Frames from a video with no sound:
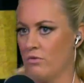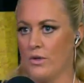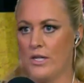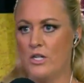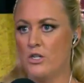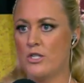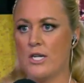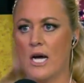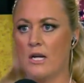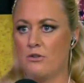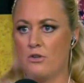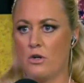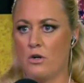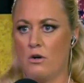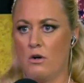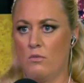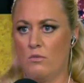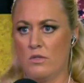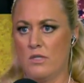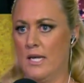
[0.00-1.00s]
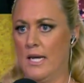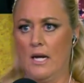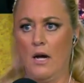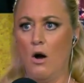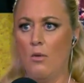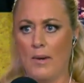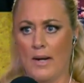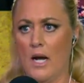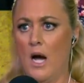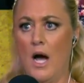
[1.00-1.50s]
reached out to her and was like, oh,
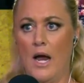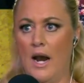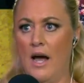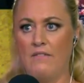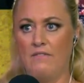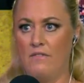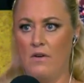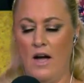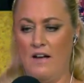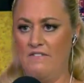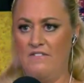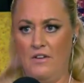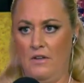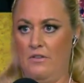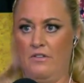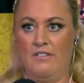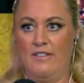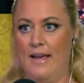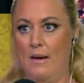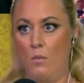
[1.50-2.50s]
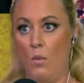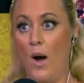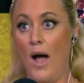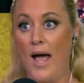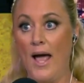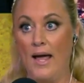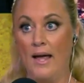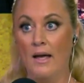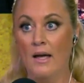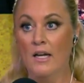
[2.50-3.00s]
my God, I feel the same
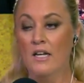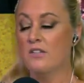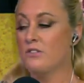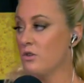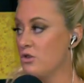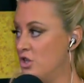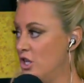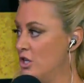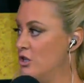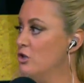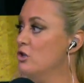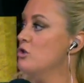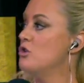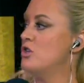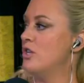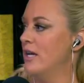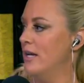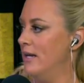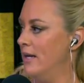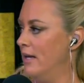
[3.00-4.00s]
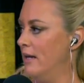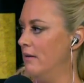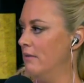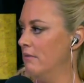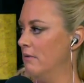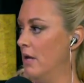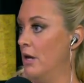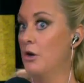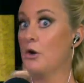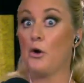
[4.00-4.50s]
way. So she knew she had hit
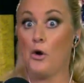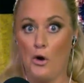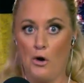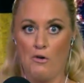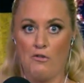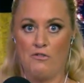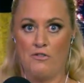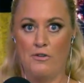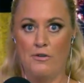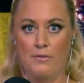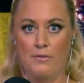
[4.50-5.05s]
a nerve.